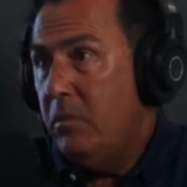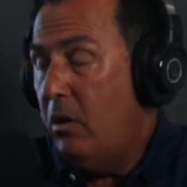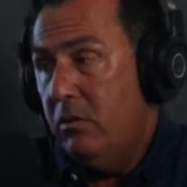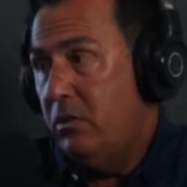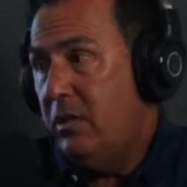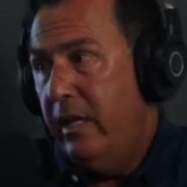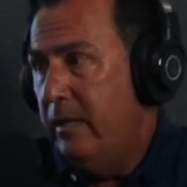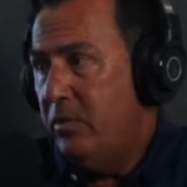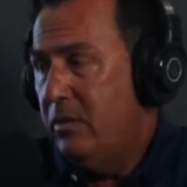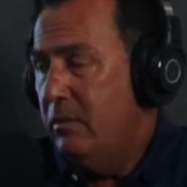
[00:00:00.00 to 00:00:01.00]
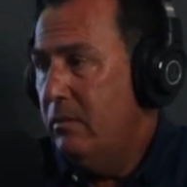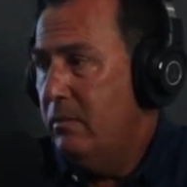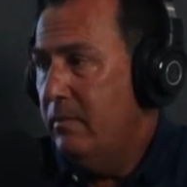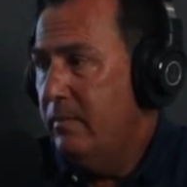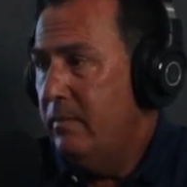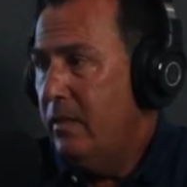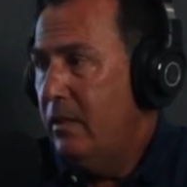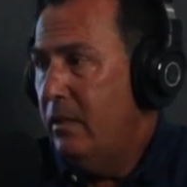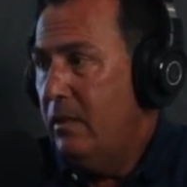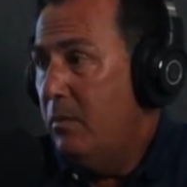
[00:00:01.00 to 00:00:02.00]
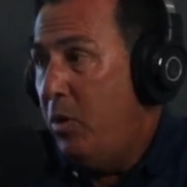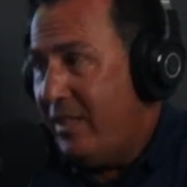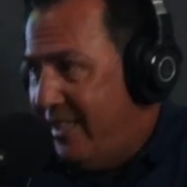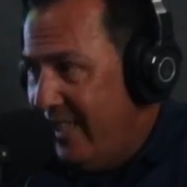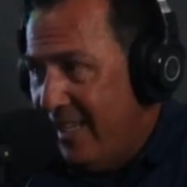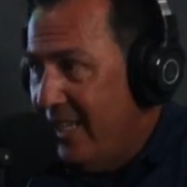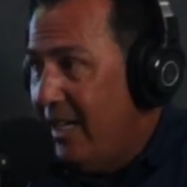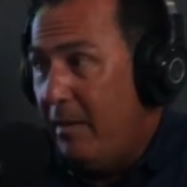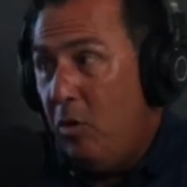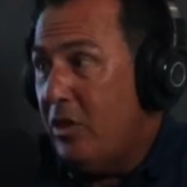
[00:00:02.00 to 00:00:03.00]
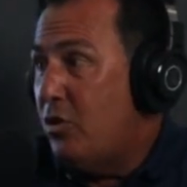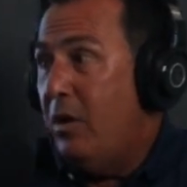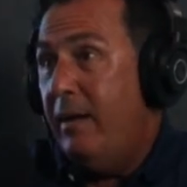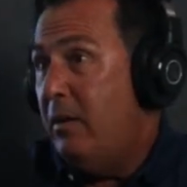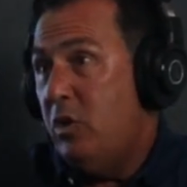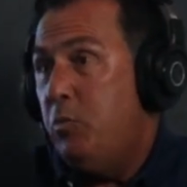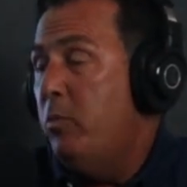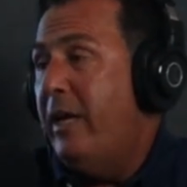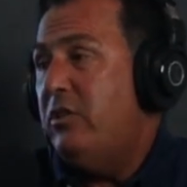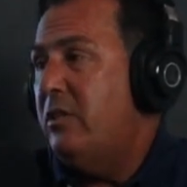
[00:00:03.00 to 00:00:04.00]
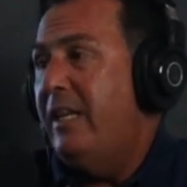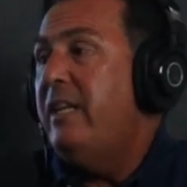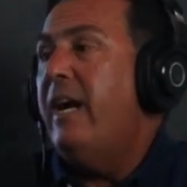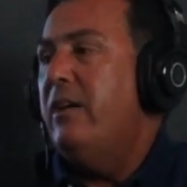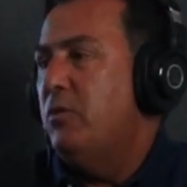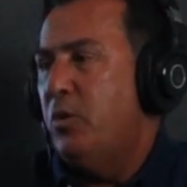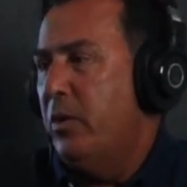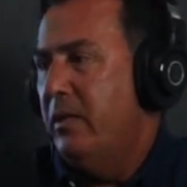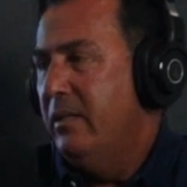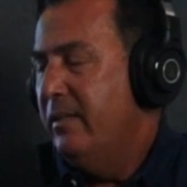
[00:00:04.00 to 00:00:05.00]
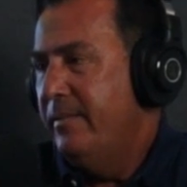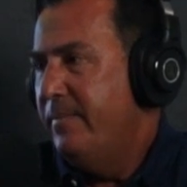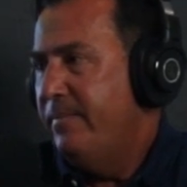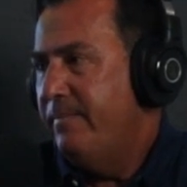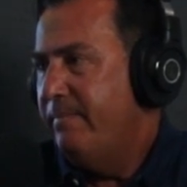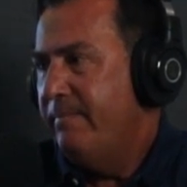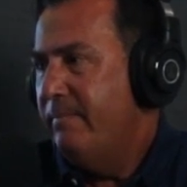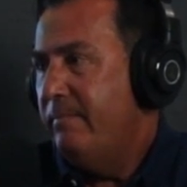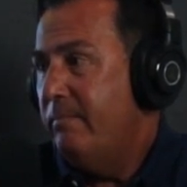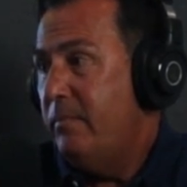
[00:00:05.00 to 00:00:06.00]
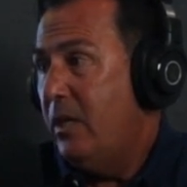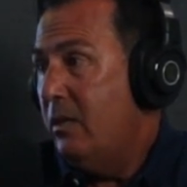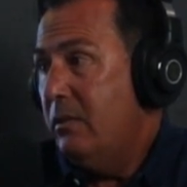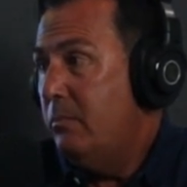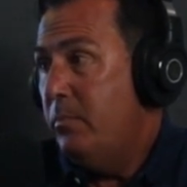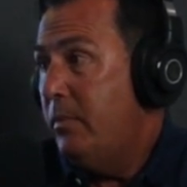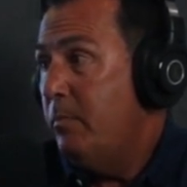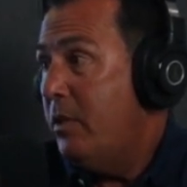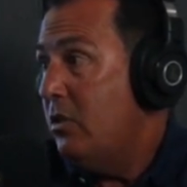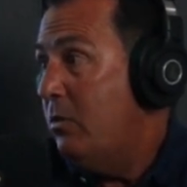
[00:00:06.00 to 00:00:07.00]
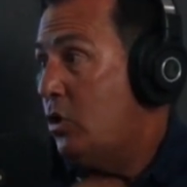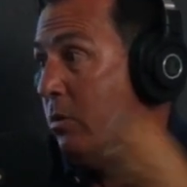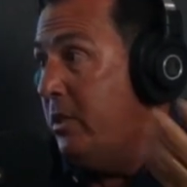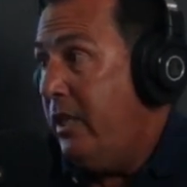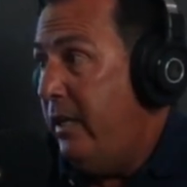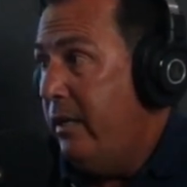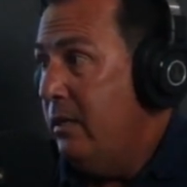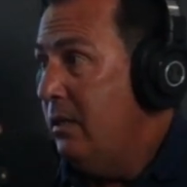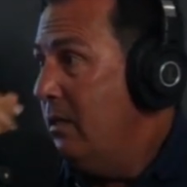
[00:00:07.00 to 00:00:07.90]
All the slams. What? I watched more matches than any guy on tour because I was commentating.